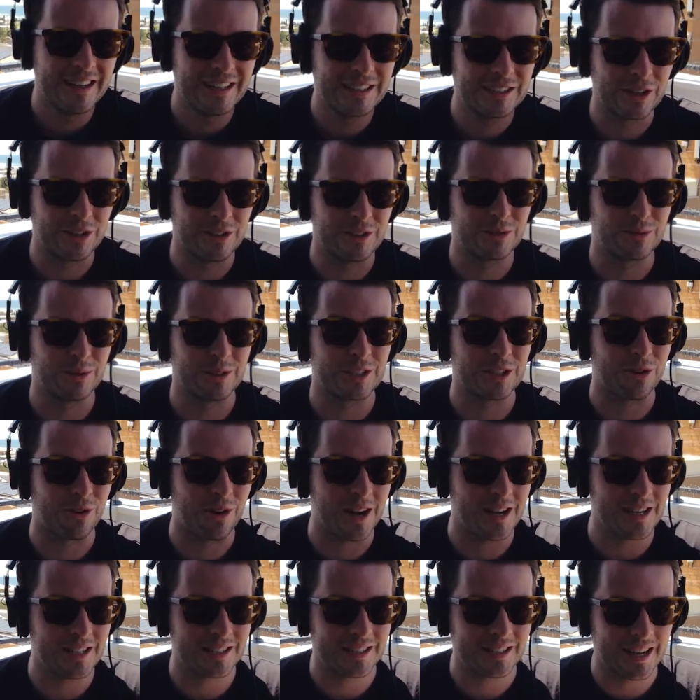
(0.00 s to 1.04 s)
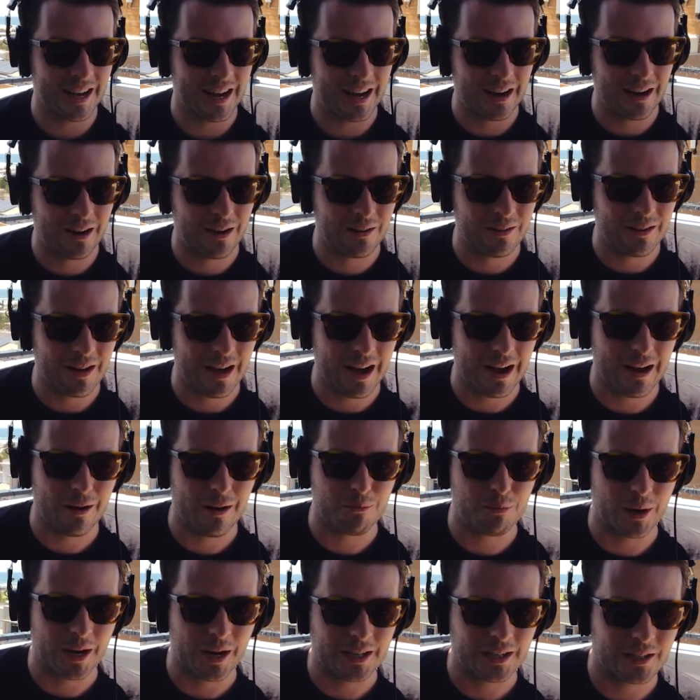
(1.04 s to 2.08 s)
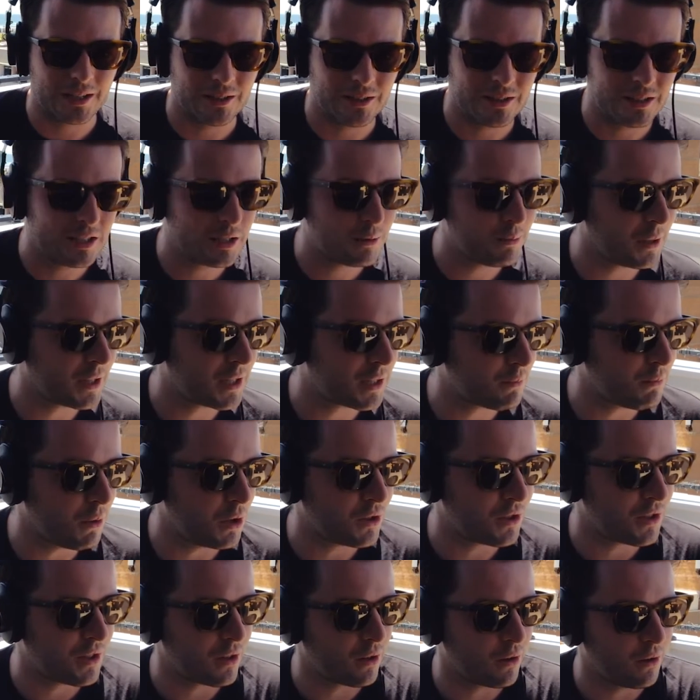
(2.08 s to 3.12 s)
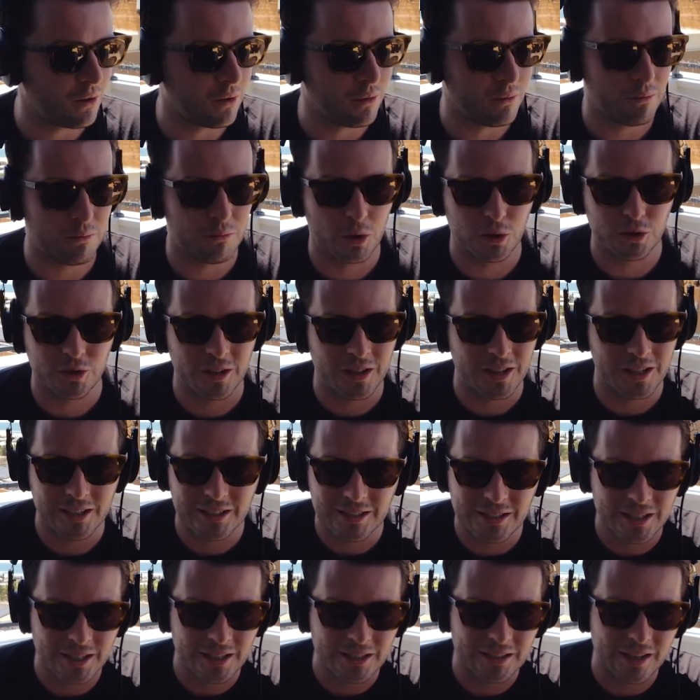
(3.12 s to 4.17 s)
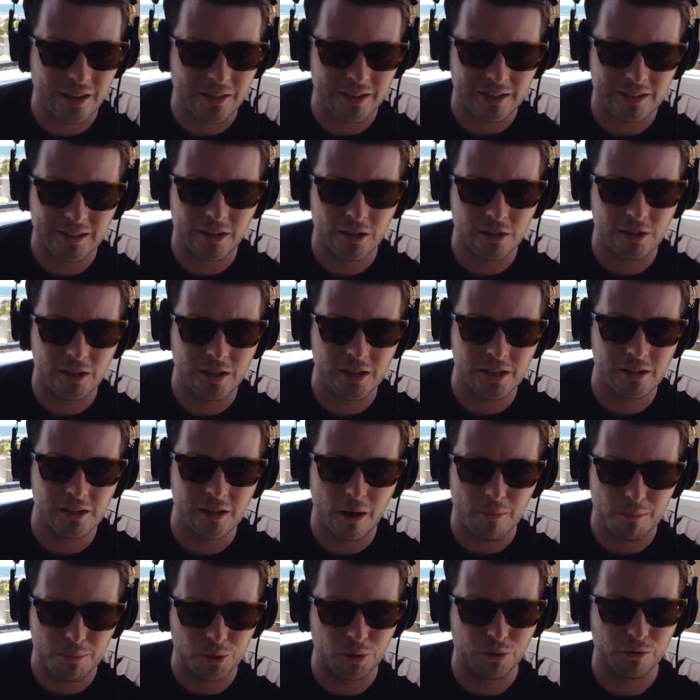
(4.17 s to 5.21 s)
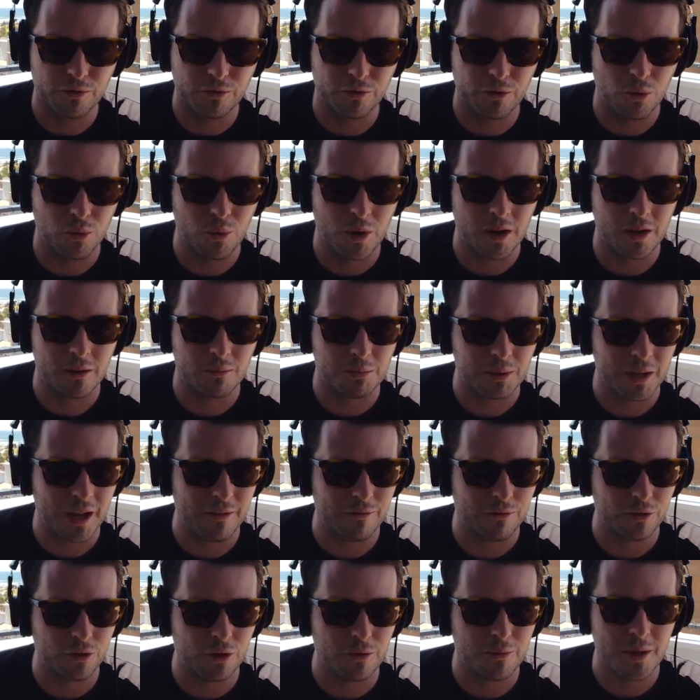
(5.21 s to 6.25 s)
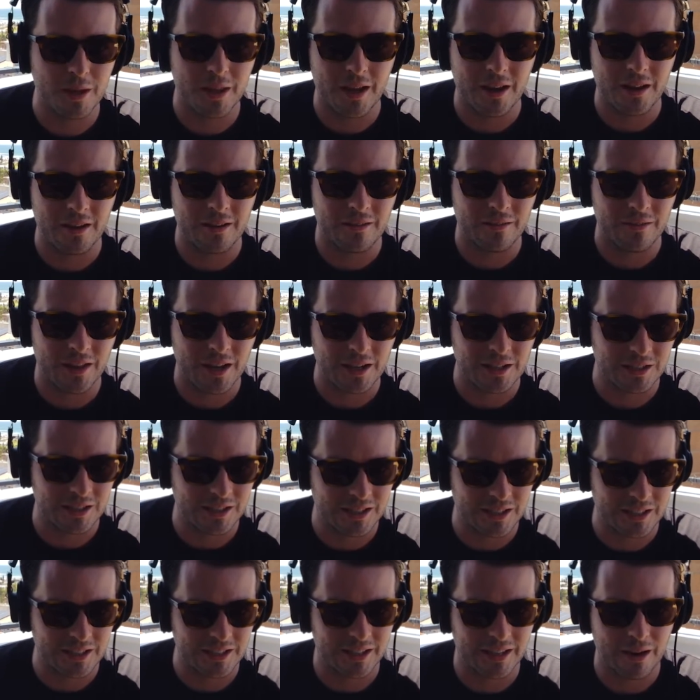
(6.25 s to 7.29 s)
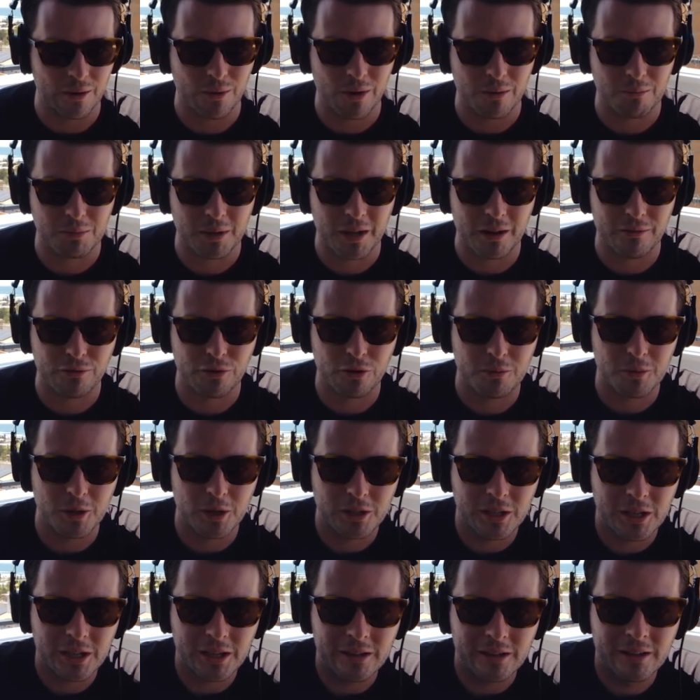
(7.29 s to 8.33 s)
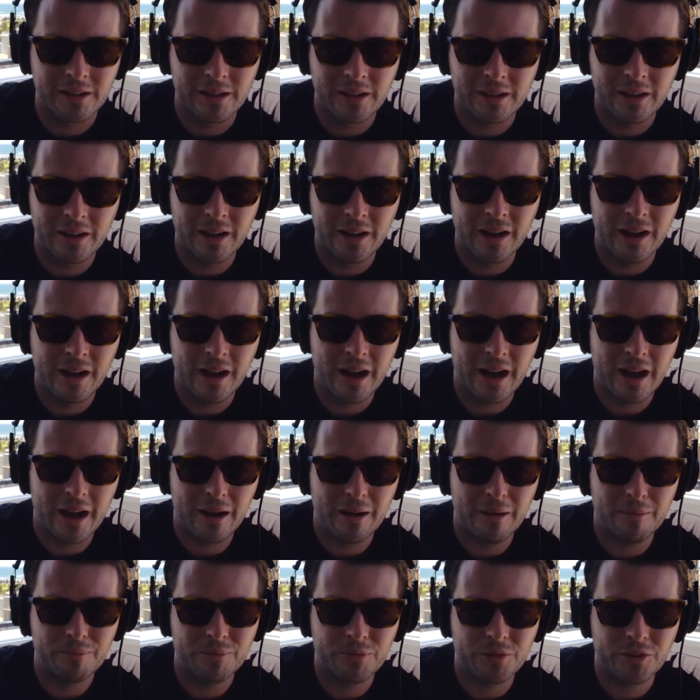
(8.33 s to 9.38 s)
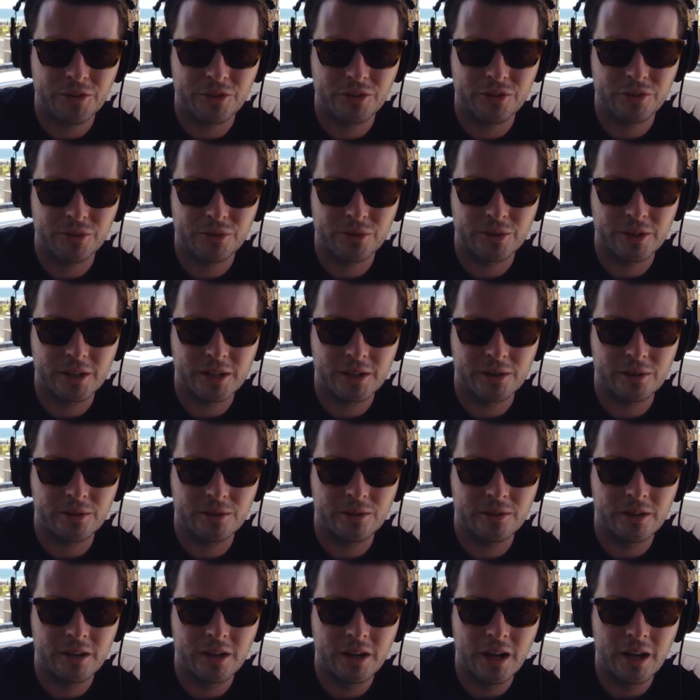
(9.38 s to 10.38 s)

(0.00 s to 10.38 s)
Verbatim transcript: So this one's crazy how how practical it is because most of the most of these things I think they only are built for one platform and then they just stick to that one platform only. Um, so this is really cool.